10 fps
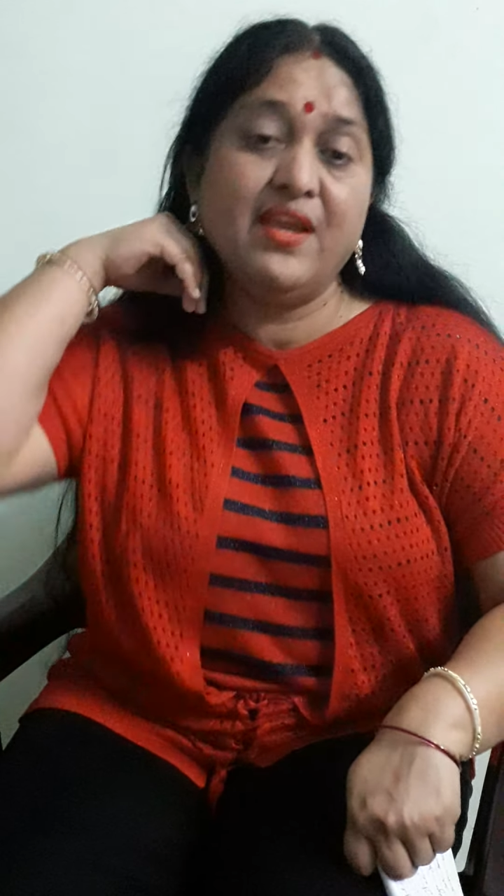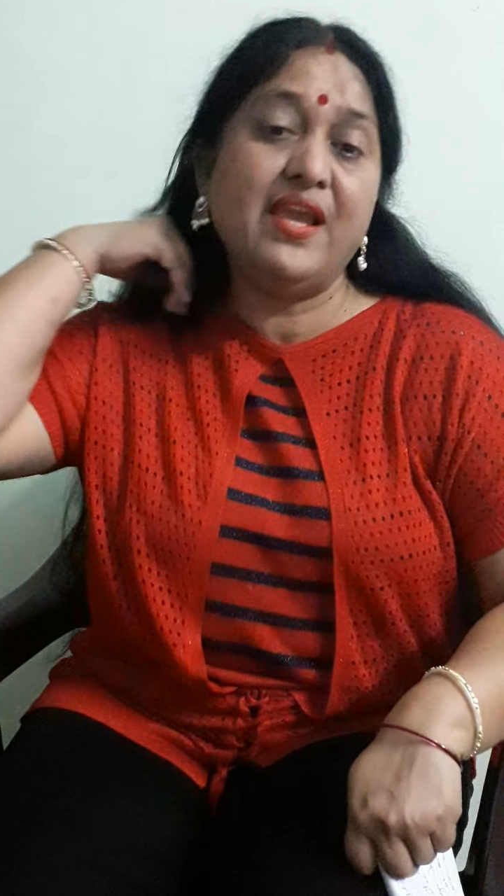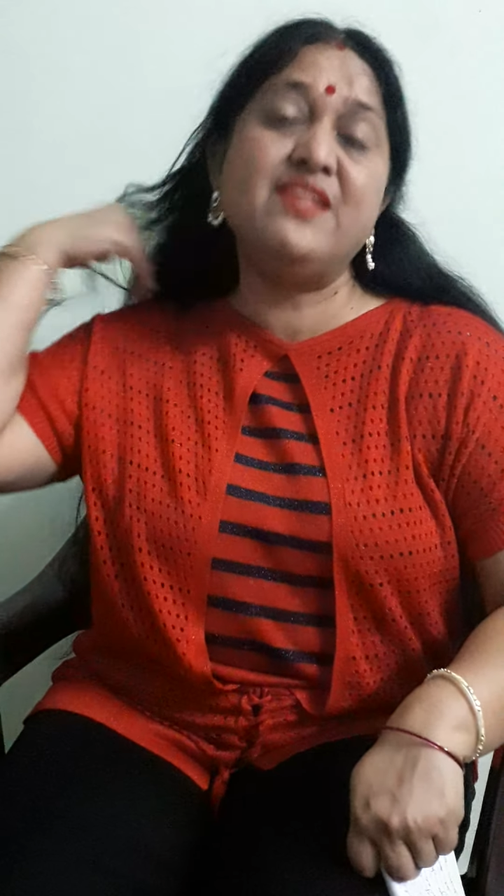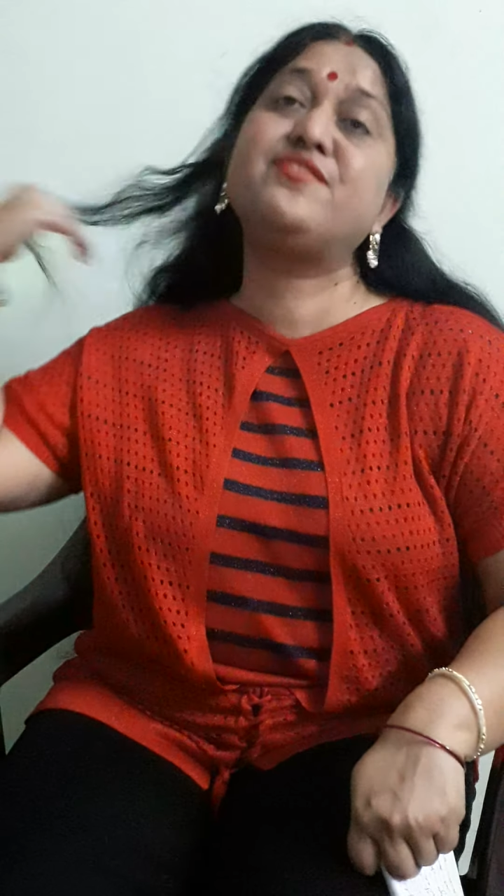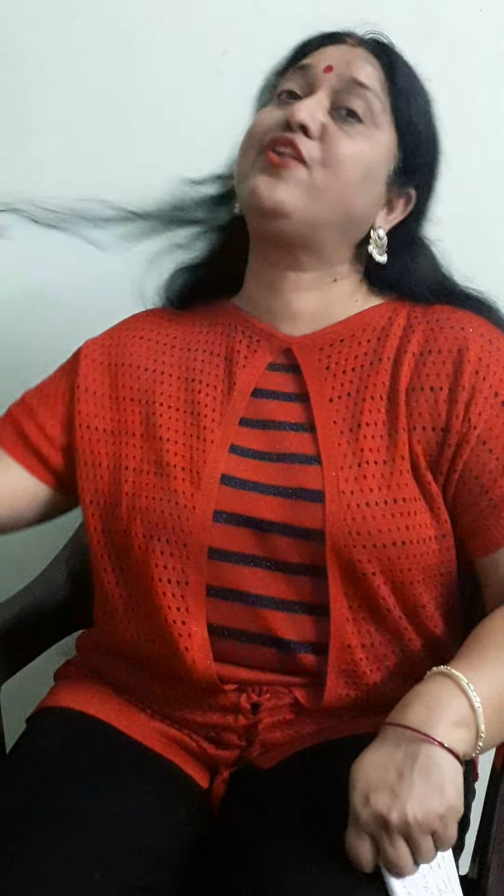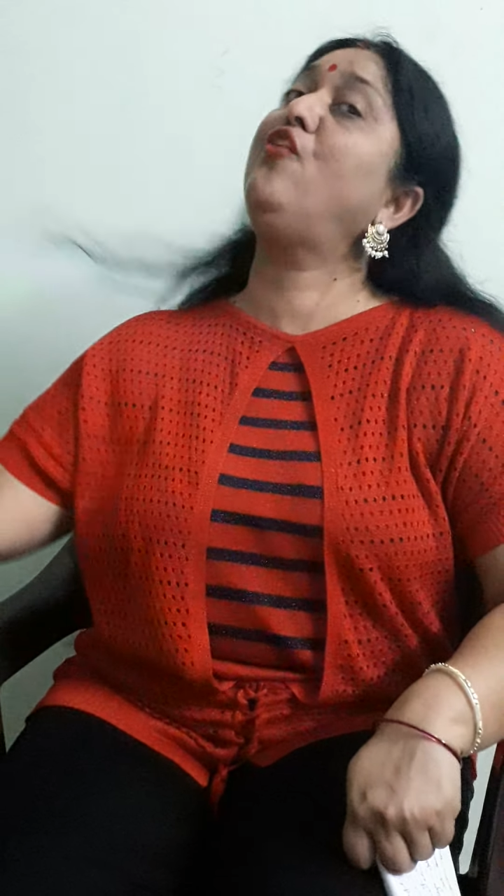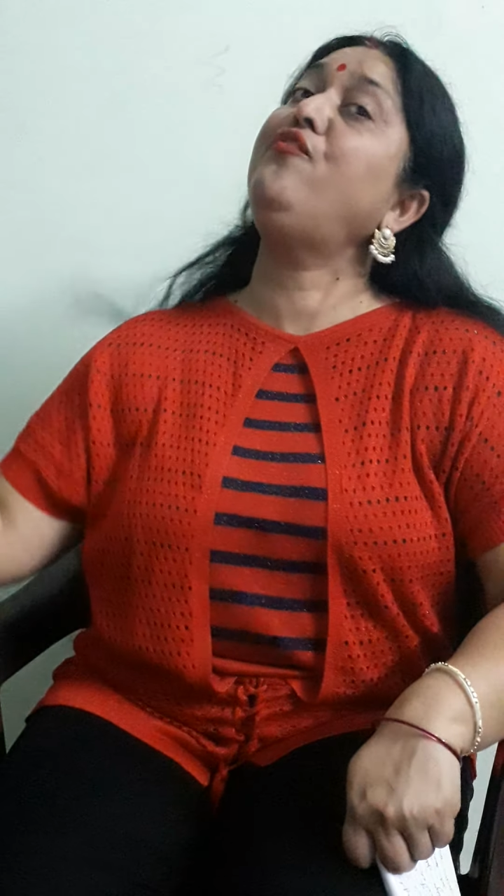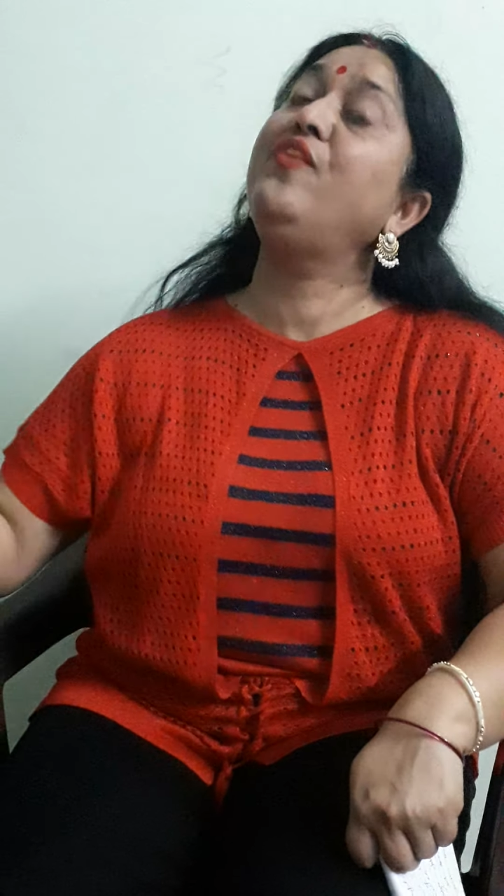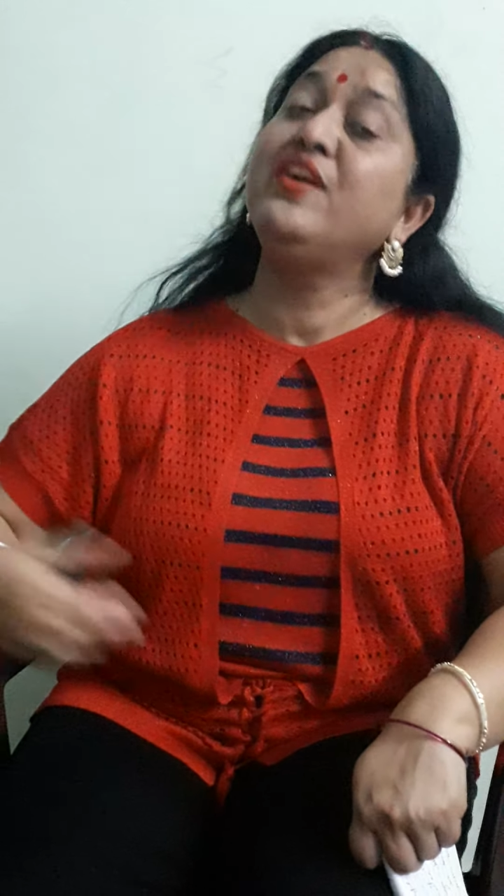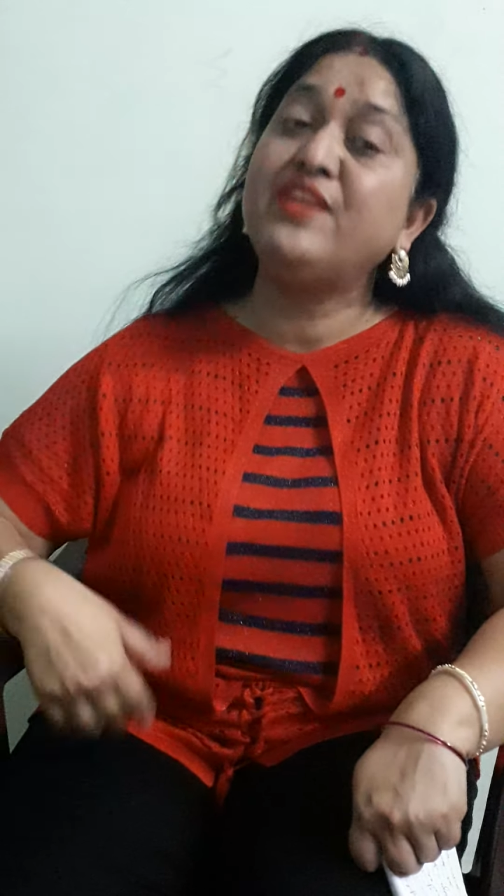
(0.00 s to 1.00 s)
instead
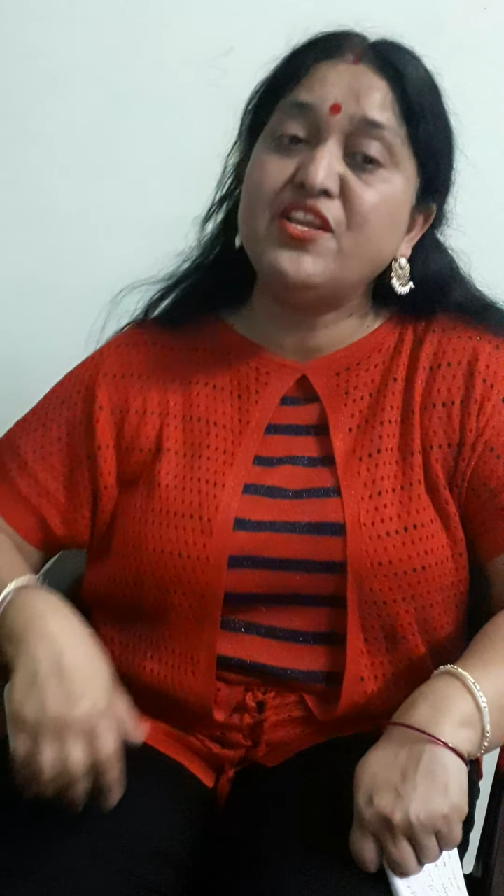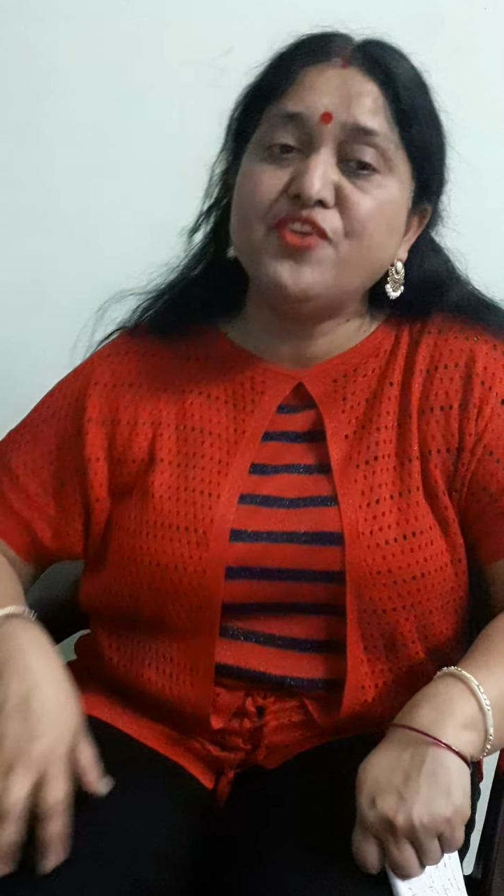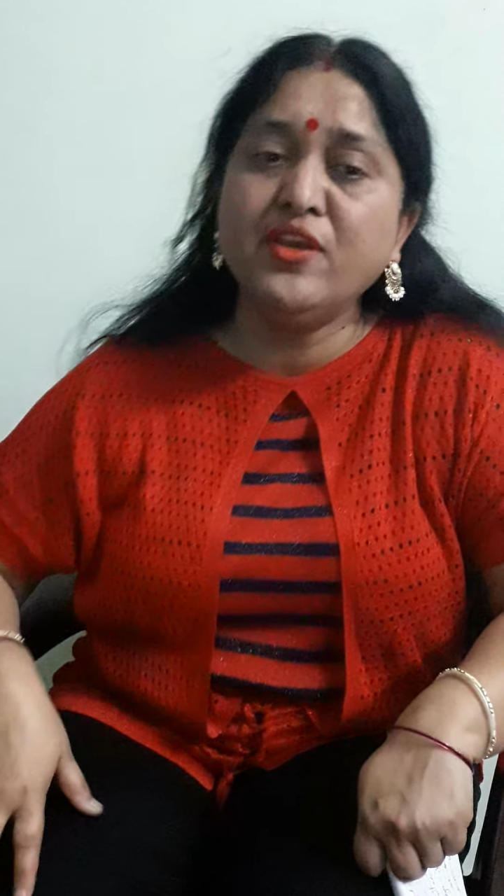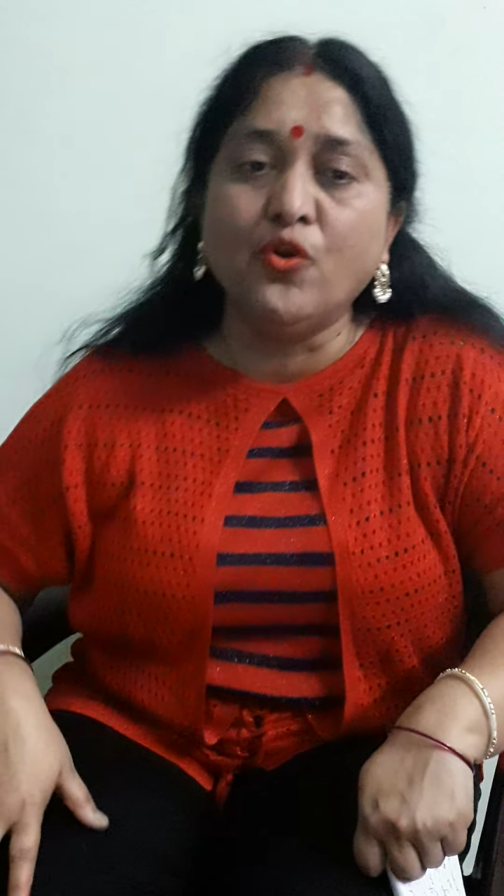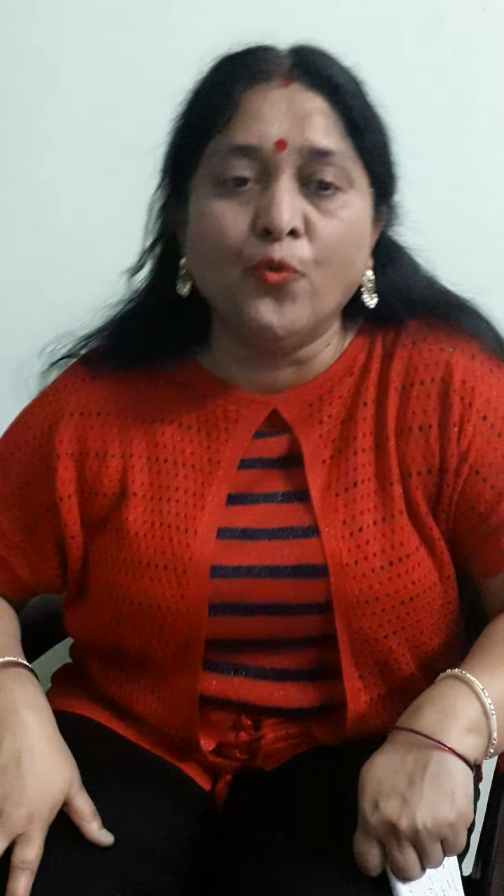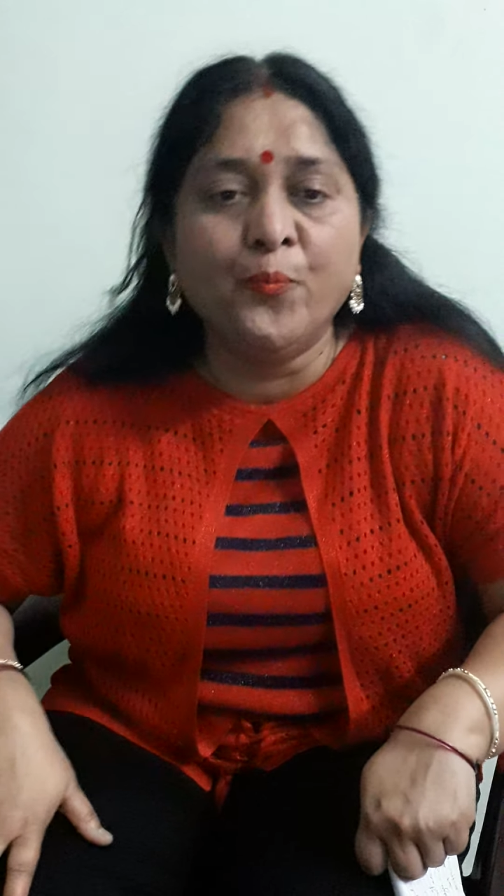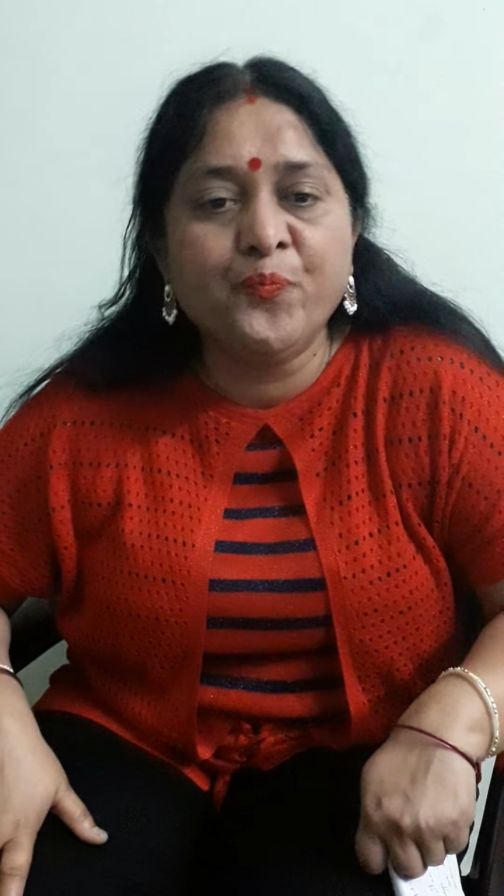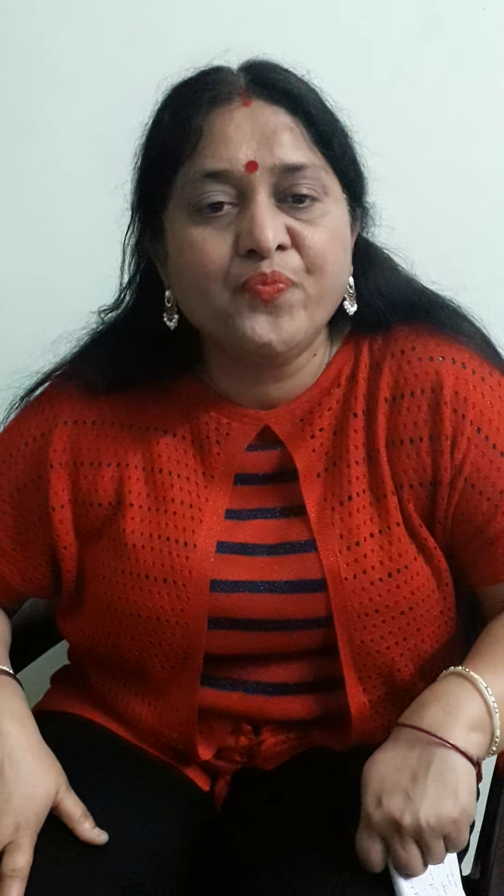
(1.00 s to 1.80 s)
of teaching you.